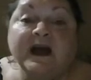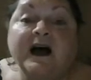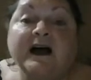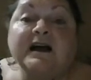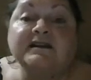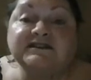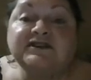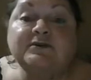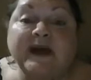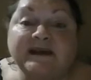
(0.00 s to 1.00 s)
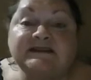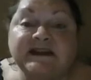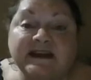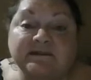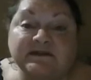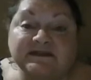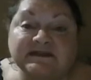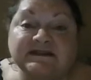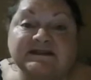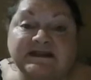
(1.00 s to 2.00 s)
I got 2 end
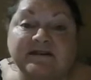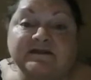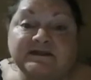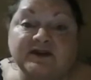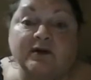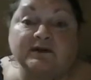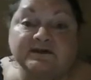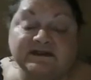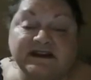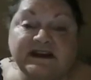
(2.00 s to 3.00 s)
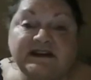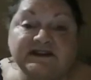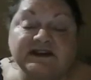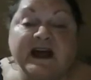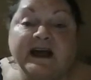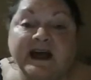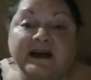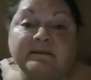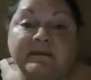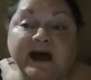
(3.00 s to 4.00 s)
tables, $7 each,
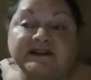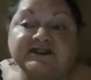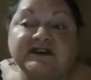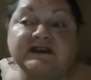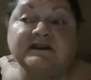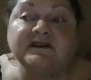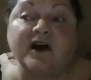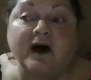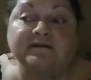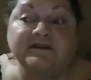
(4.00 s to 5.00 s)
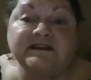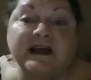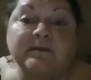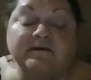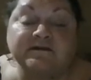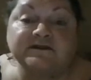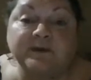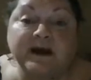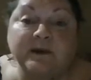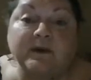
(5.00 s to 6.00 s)
and a matching coffee table for
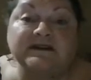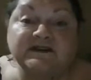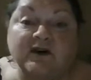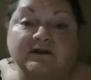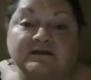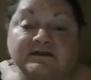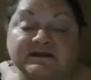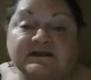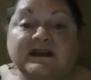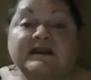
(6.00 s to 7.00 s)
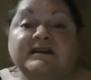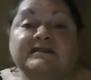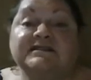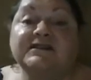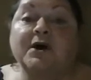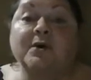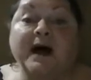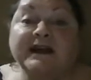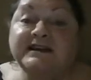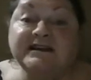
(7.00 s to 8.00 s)
$21. So
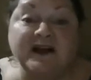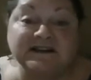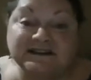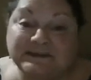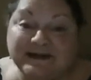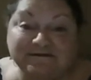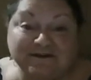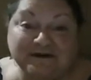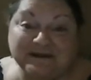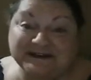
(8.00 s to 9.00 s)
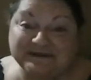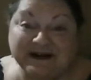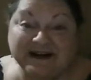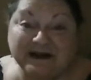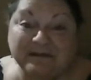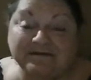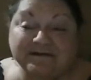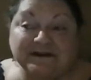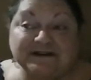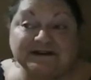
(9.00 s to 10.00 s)
I did not spend very much money on my
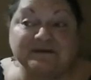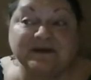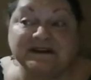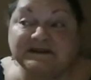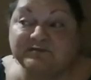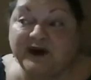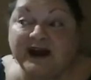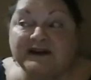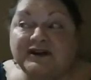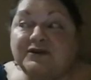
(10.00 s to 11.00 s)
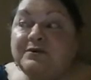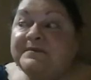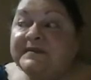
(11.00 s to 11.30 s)
furniture, but it's brand new,